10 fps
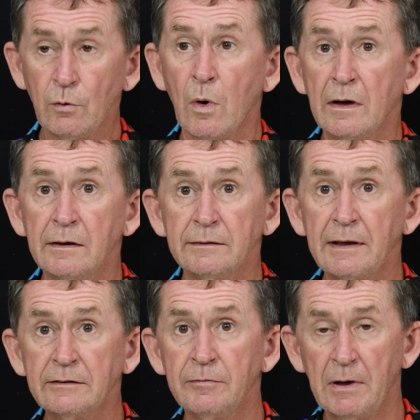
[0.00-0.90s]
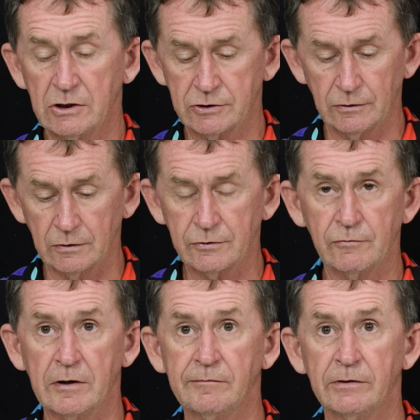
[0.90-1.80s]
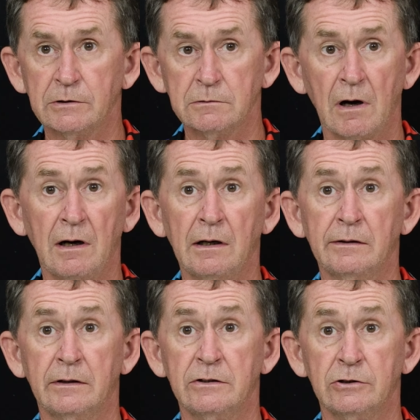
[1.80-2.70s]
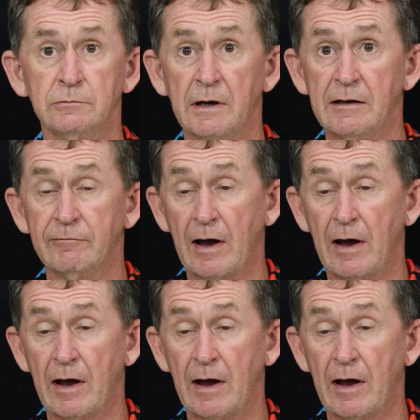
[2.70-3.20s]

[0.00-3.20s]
So that's my short review on the New Wave,